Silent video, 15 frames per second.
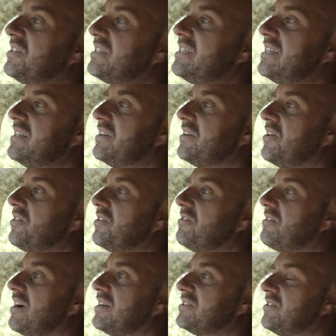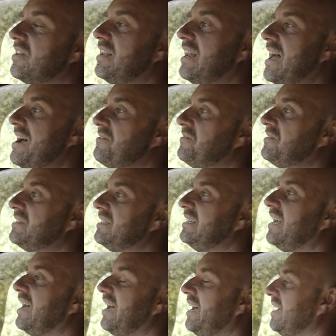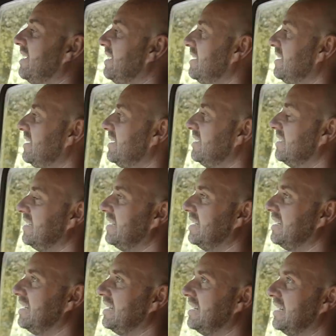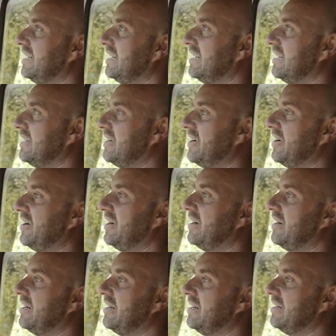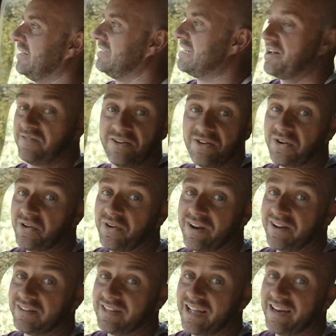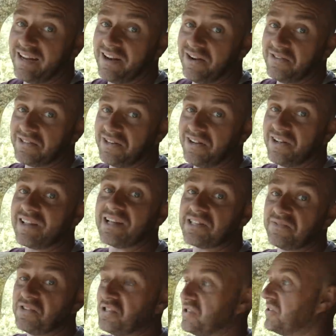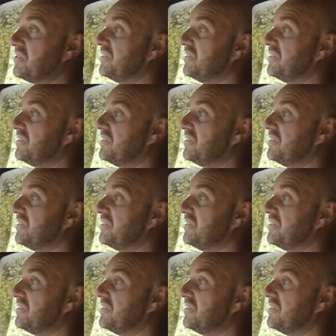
just in the on the grass on the left. Really? Yeah. Oh, definitely not going out to get any closer look. That's for sure.